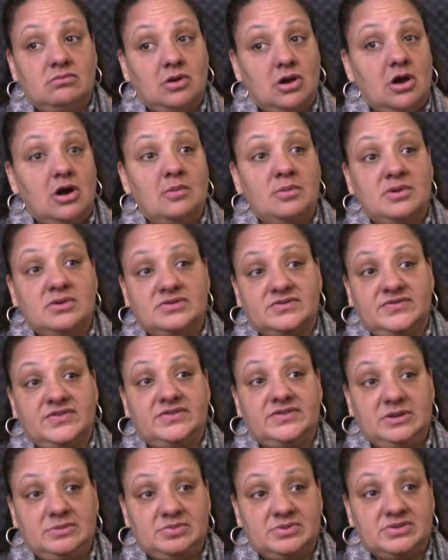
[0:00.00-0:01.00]
almost
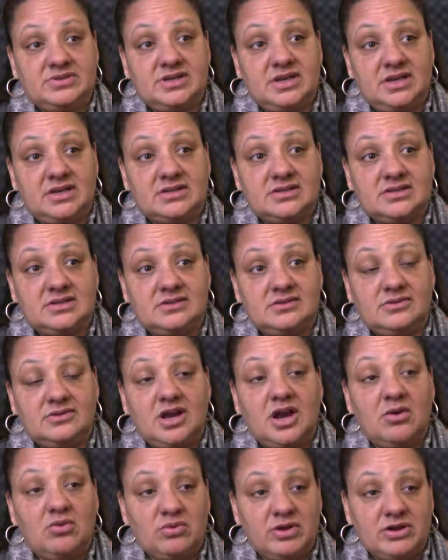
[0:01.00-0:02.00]
50%
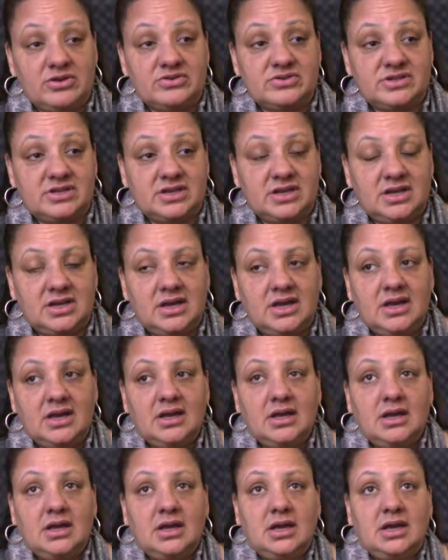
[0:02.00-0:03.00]
a renter city.
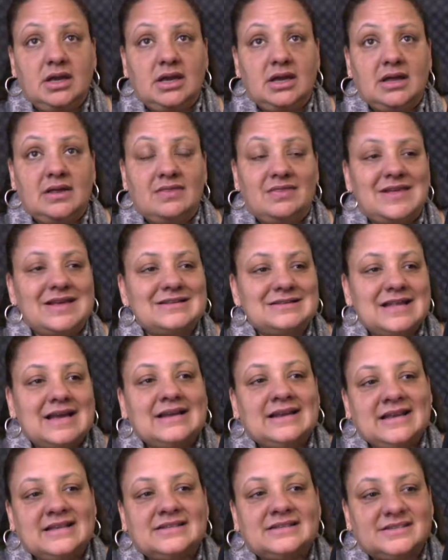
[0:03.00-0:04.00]
That's
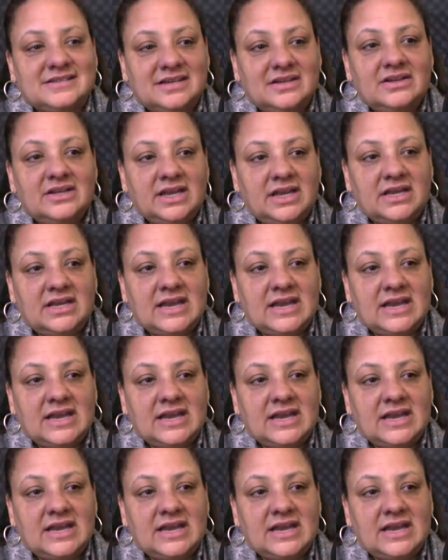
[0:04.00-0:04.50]
not necessarily a